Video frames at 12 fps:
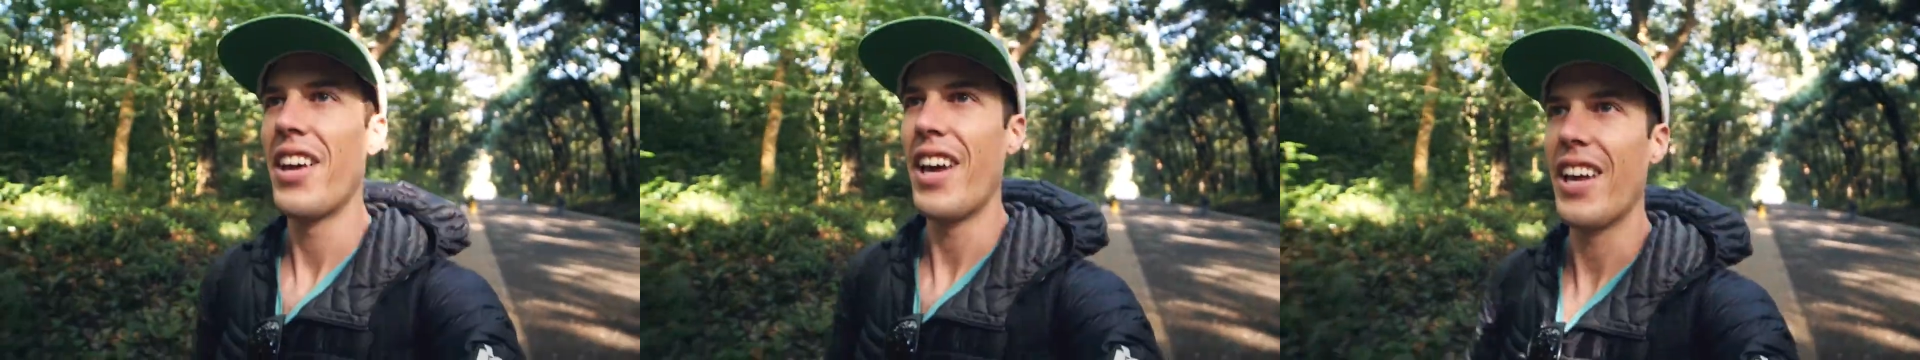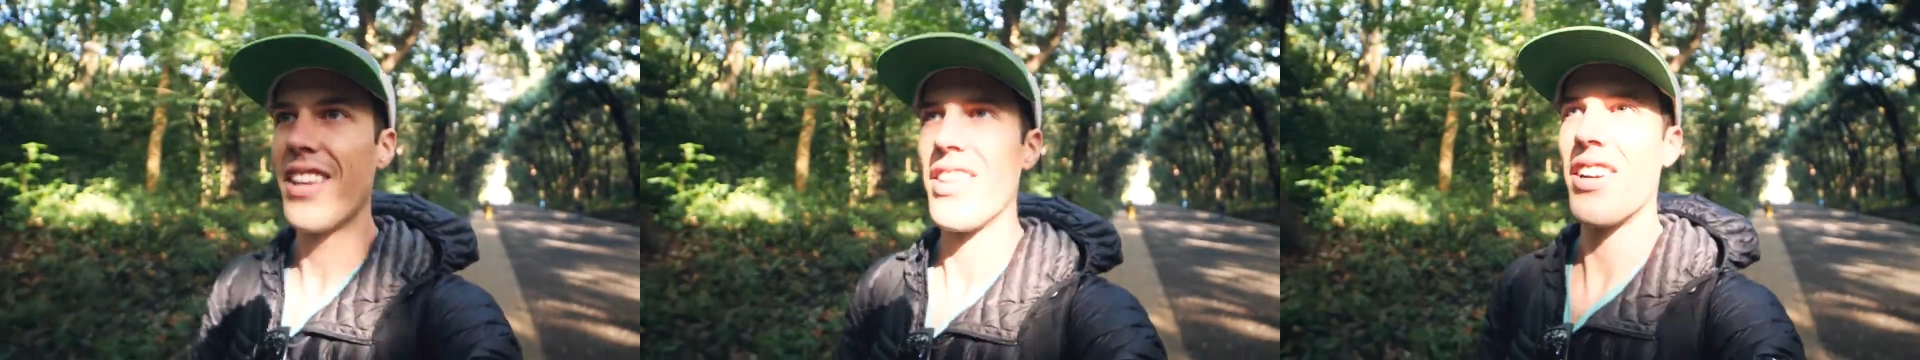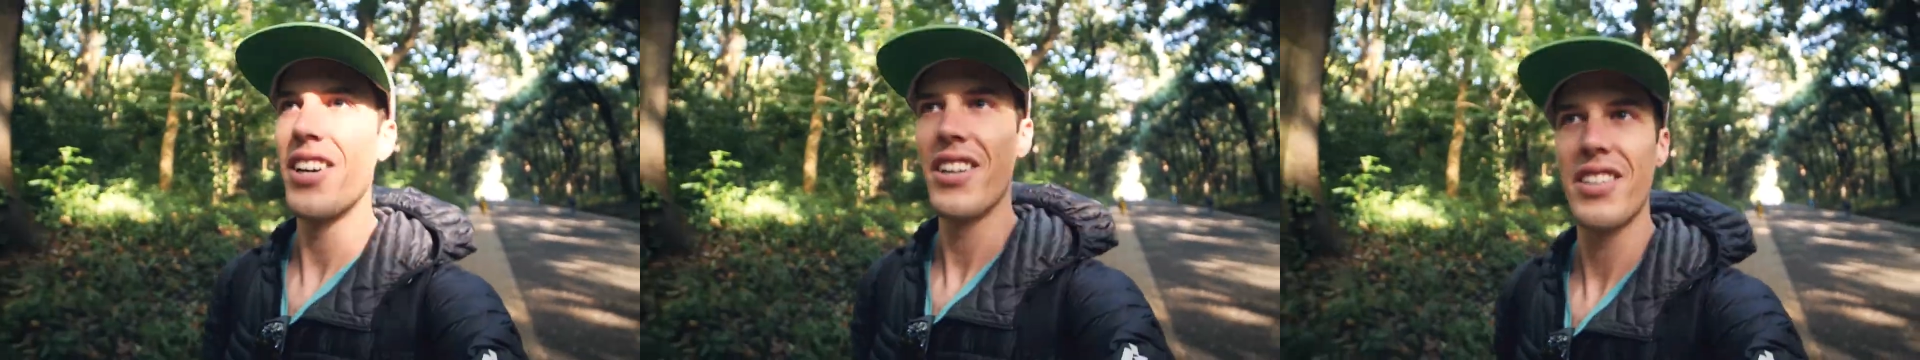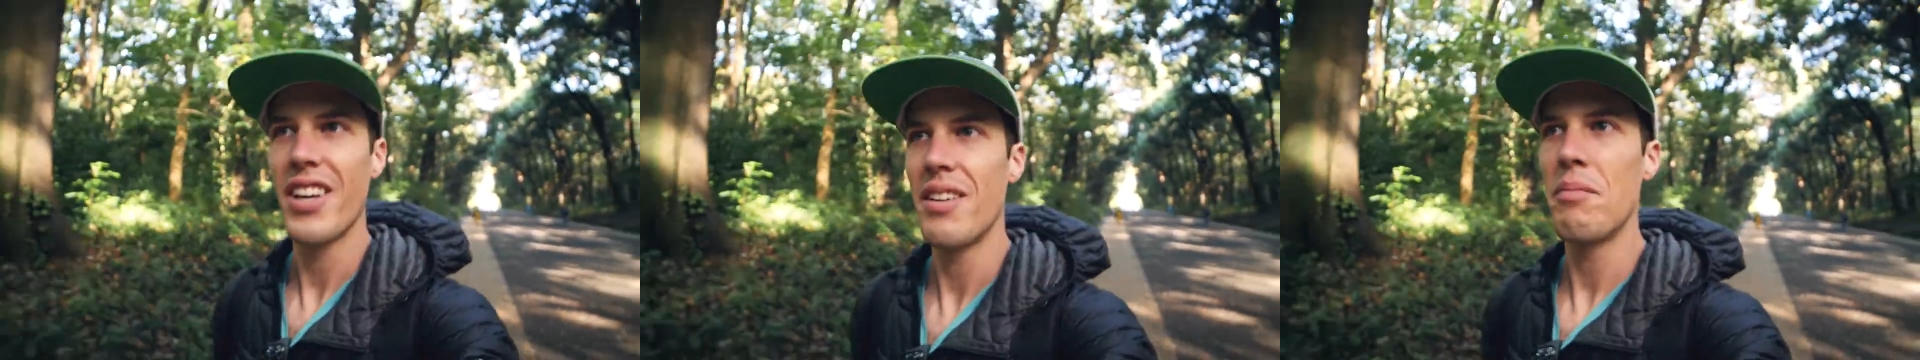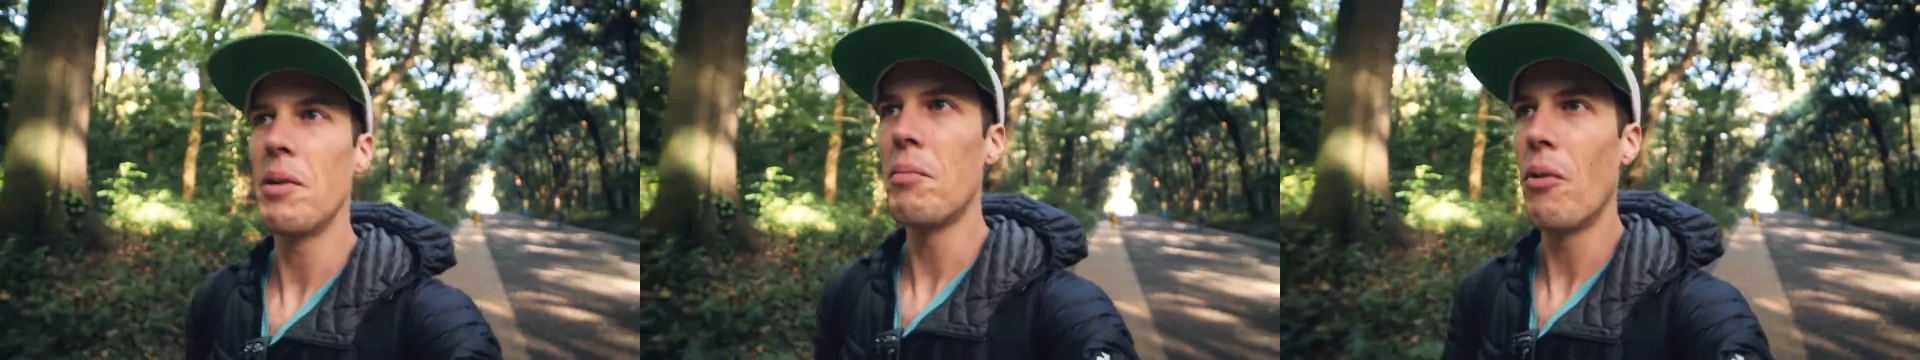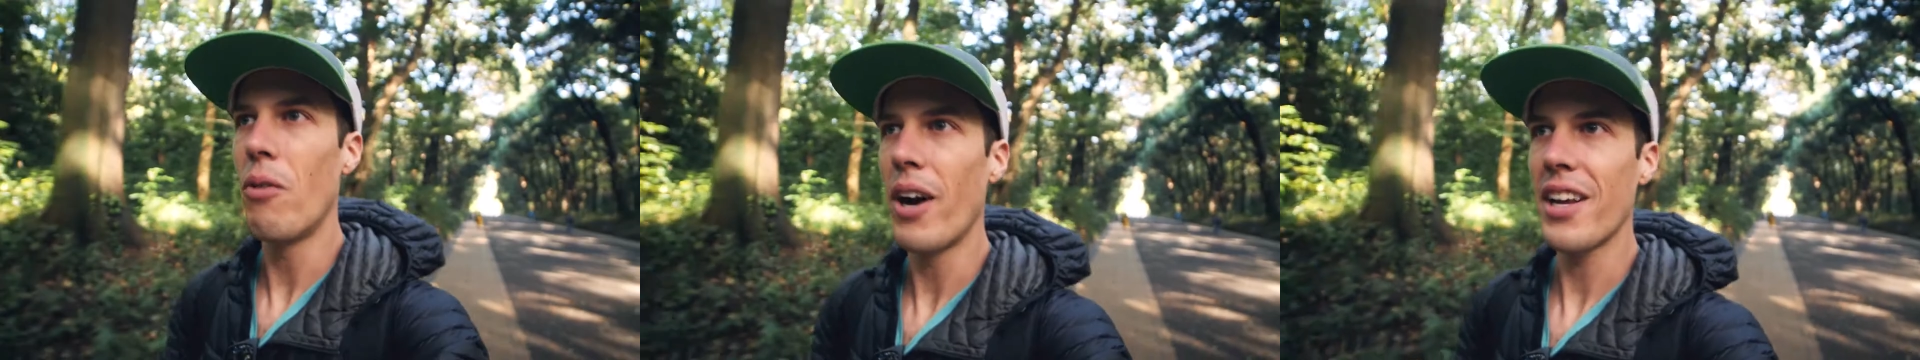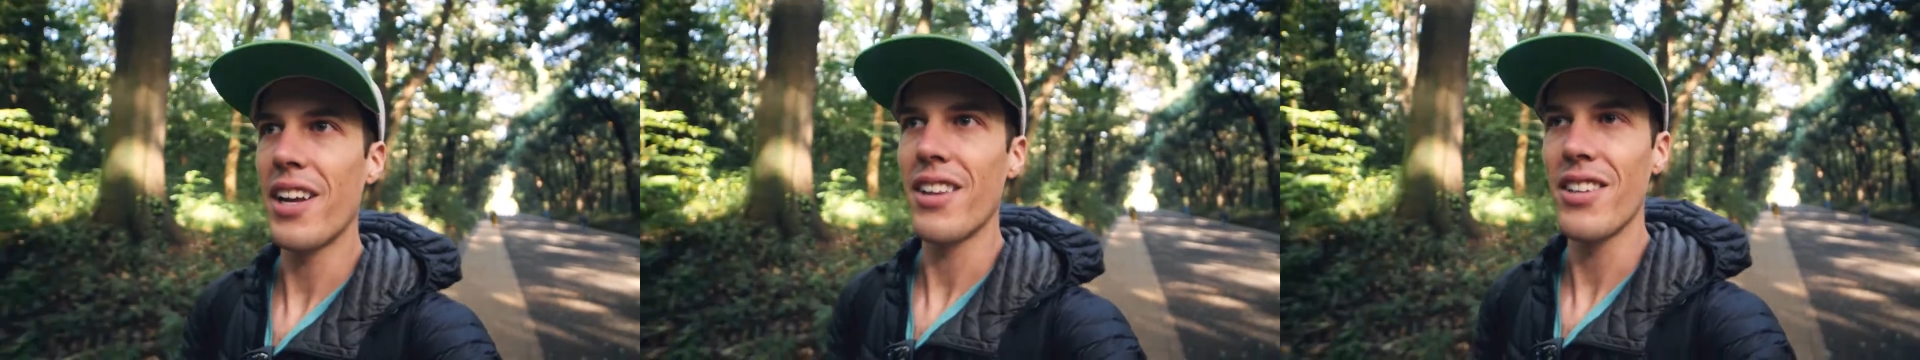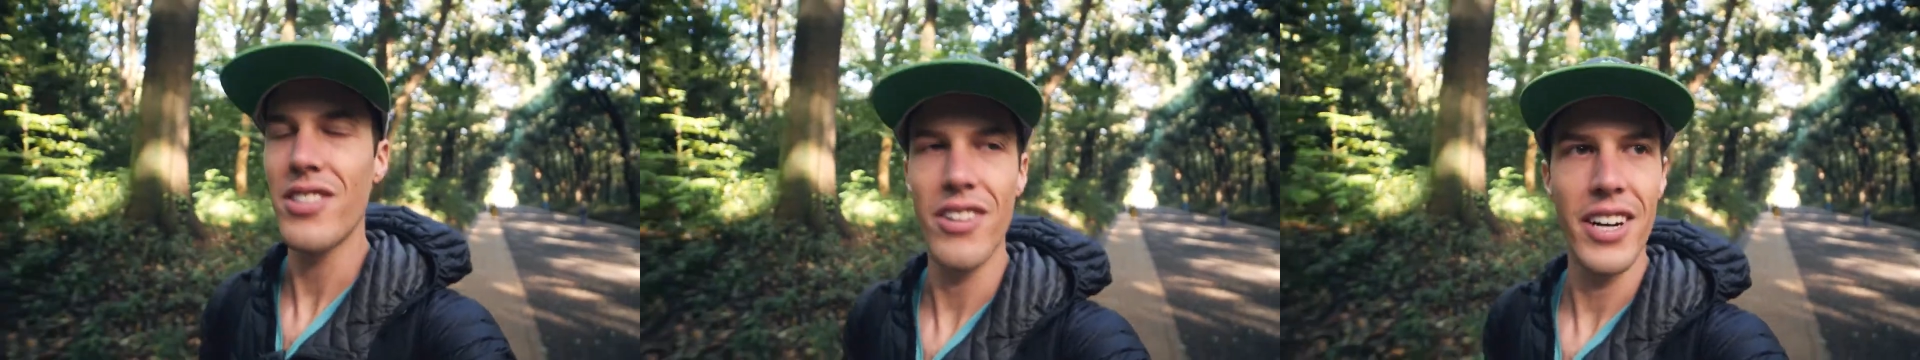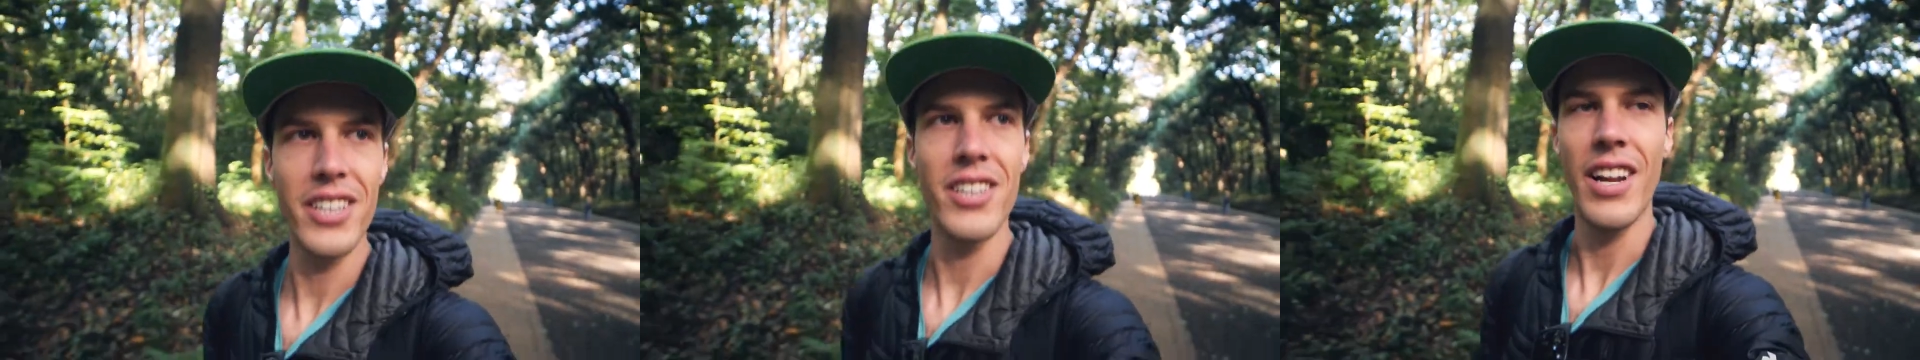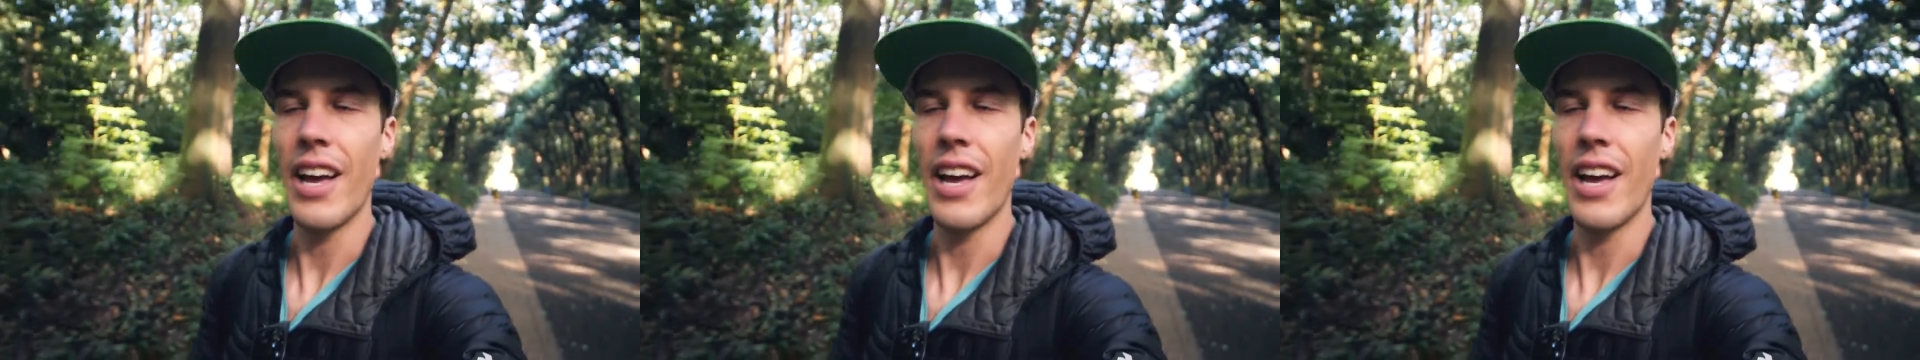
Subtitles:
and there are a ton of people walking this direction.